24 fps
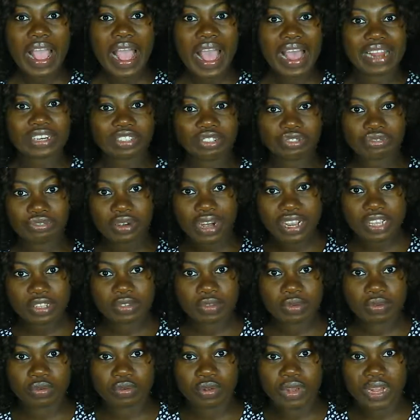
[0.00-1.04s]
and try
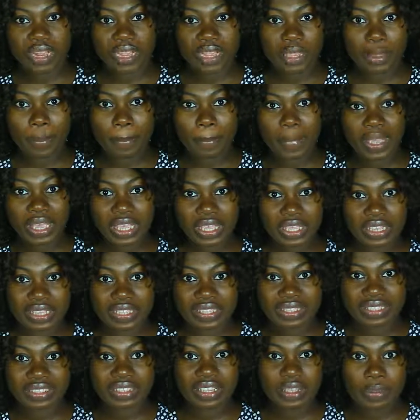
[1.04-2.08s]
to make
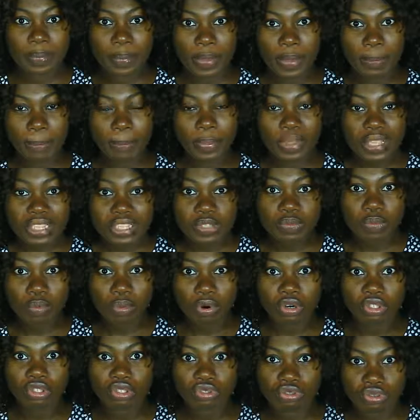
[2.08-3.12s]
it a bit
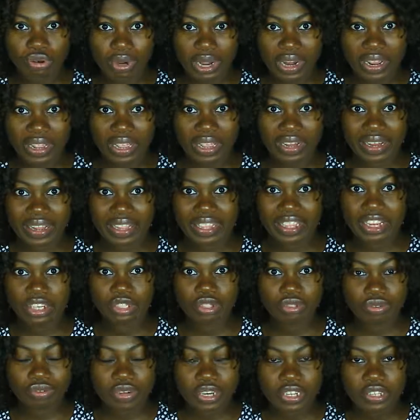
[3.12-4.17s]
more drier, like you're
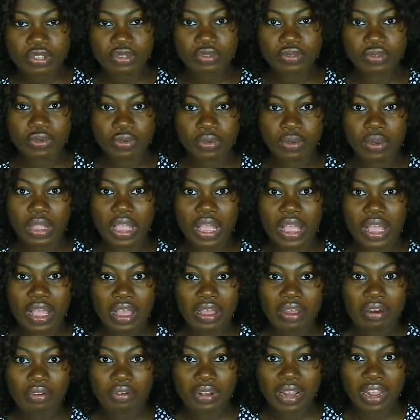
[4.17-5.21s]
trying to
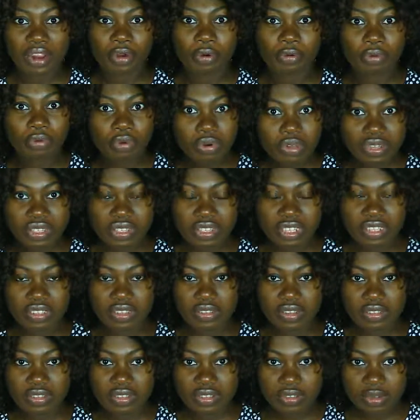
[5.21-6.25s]
roast it
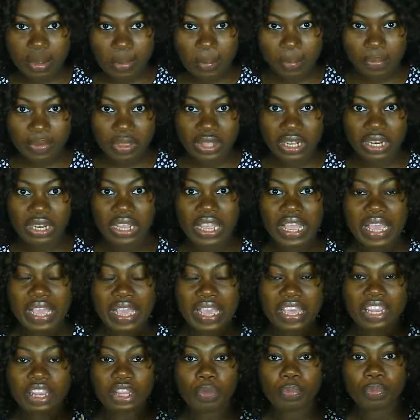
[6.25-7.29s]
or something.
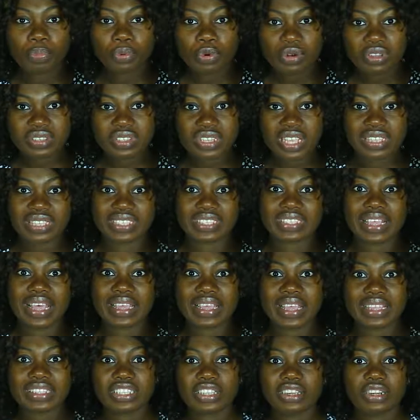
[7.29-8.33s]
In the process it can
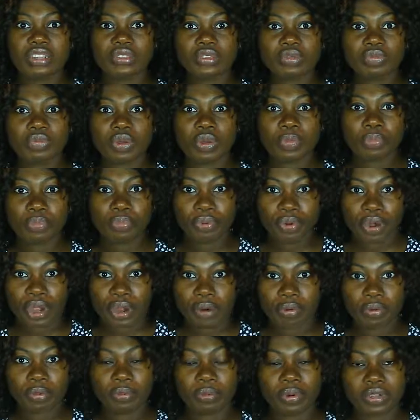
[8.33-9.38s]
get a little bit
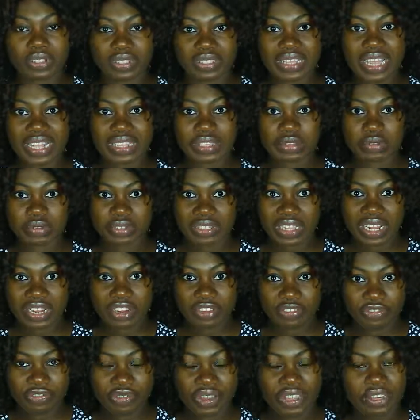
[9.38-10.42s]
brown, but that's
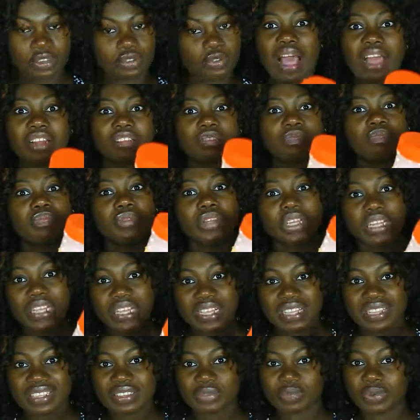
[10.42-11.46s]
totally fine. And
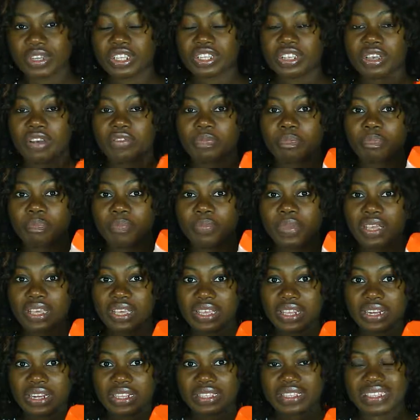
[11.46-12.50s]
please, when you're
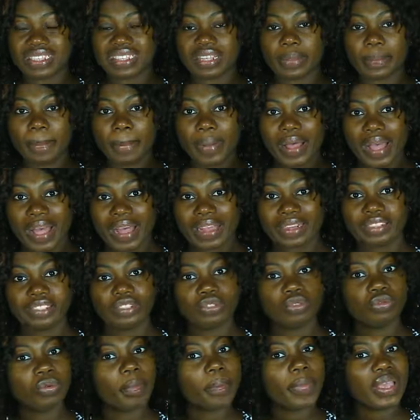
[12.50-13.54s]
making it in the
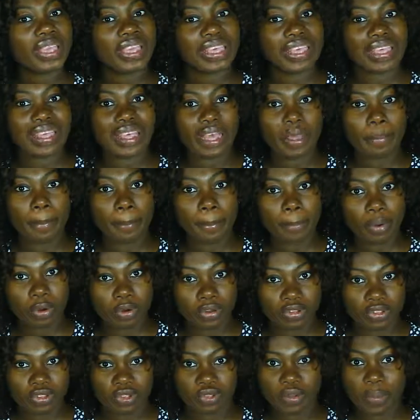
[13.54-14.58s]
pan, don't make it get
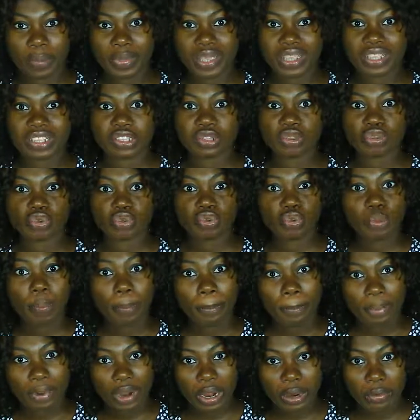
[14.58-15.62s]
burnt, don't make it too
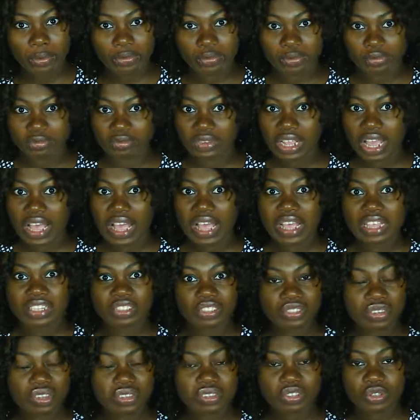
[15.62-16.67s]
brown.
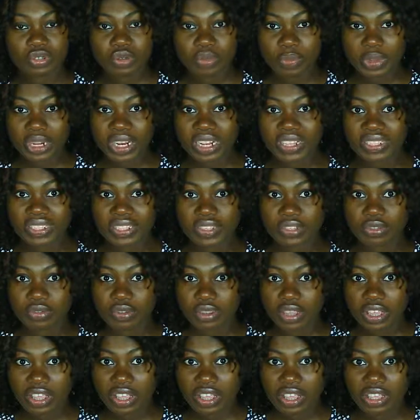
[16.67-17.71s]
Just 2 minutes, it's
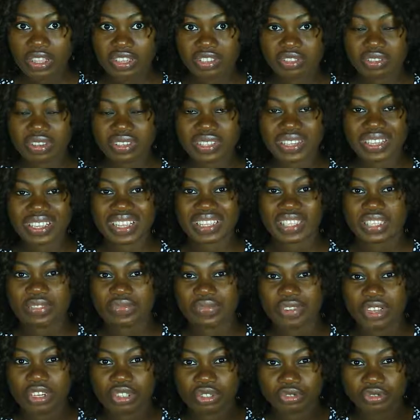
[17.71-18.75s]
okay. It's just like as if
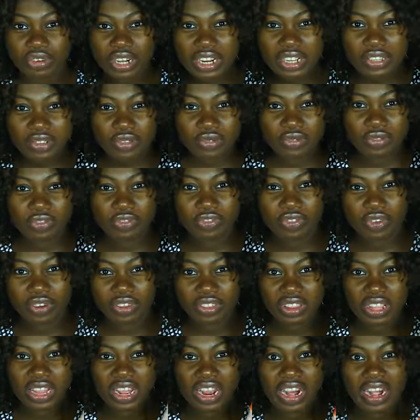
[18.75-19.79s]
you're trying to
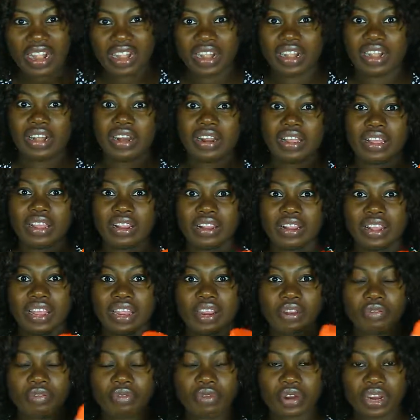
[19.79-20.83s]
further
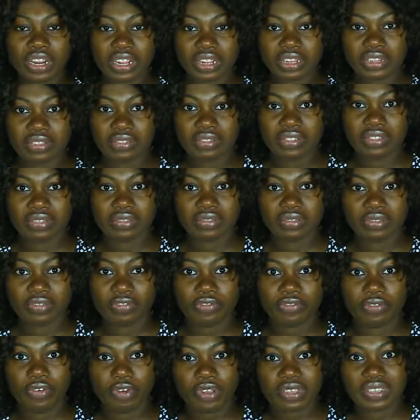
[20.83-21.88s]

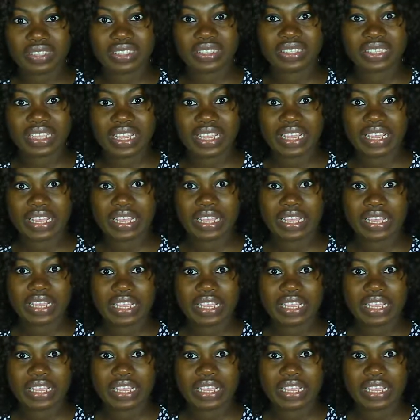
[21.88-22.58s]
reinforce the